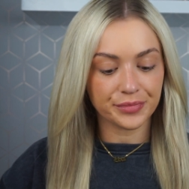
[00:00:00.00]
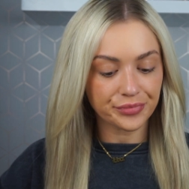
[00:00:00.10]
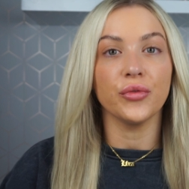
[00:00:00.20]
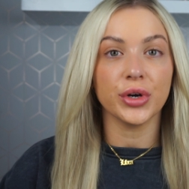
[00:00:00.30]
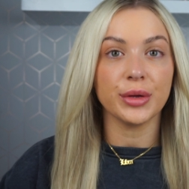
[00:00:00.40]

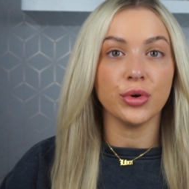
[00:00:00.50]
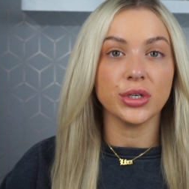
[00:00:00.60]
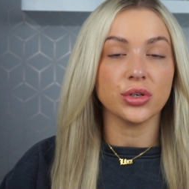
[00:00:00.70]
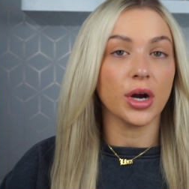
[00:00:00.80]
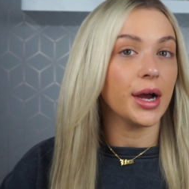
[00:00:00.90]
I've already
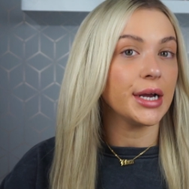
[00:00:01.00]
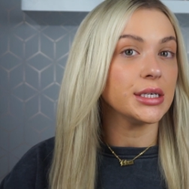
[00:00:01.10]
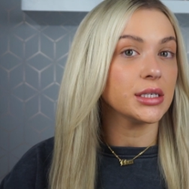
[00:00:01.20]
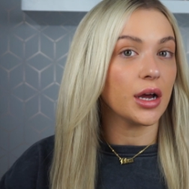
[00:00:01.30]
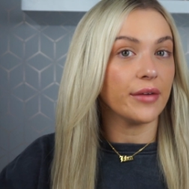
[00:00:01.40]

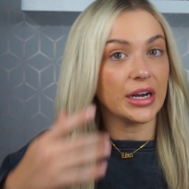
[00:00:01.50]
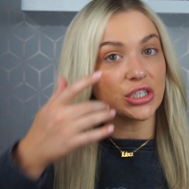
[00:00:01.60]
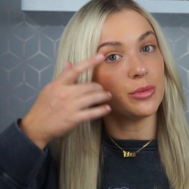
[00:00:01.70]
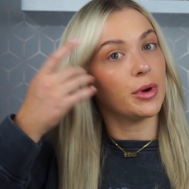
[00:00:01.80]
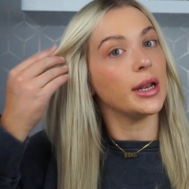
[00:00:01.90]
moisturised. I've
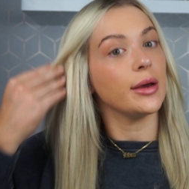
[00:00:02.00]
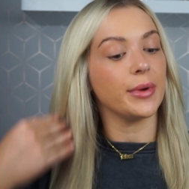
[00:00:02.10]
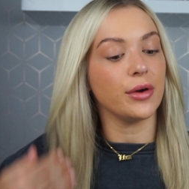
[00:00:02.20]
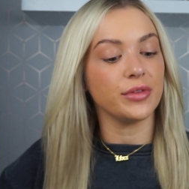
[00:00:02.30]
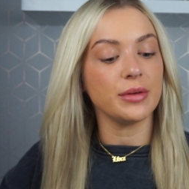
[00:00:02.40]
actually put a little
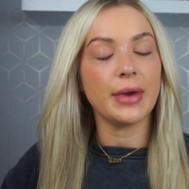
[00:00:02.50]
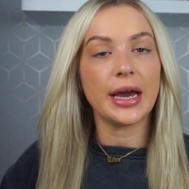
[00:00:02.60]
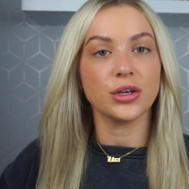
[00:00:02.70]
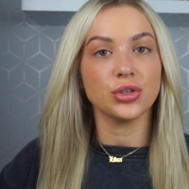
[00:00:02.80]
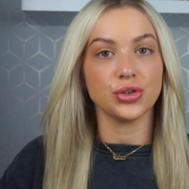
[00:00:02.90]
bit of the
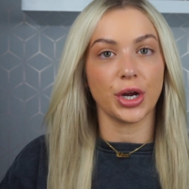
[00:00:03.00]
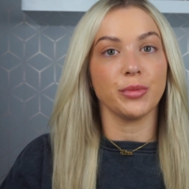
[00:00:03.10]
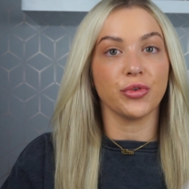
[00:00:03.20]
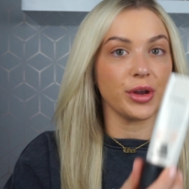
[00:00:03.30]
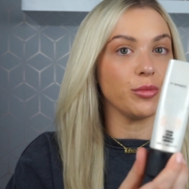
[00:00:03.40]
MAC
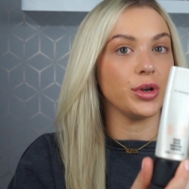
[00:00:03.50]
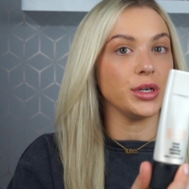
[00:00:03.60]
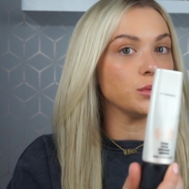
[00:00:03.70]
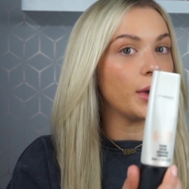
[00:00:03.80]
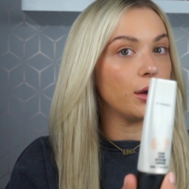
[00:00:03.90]
strobe cream on
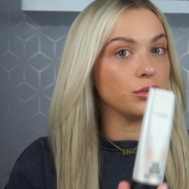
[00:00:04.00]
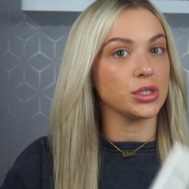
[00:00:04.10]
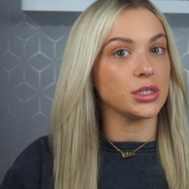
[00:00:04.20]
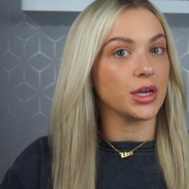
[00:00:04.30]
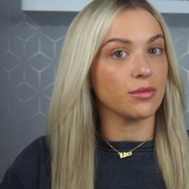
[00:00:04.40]
as well
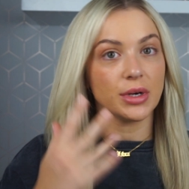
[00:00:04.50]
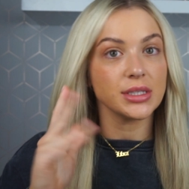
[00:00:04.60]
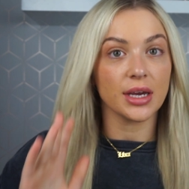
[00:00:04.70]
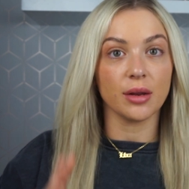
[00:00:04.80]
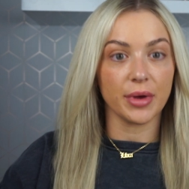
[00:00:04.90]
just to give my
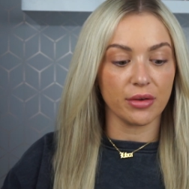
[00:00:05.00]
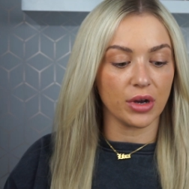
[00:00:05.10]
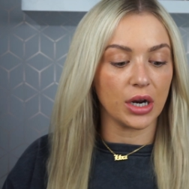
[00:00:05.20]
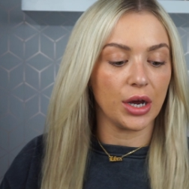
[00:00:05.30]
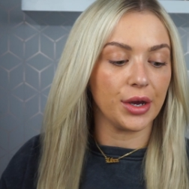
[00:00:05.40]
skin a bit
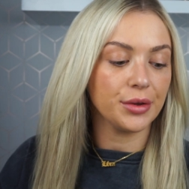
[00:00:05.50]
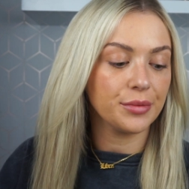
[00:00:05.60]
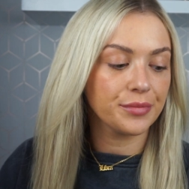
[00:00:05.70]
of a glow.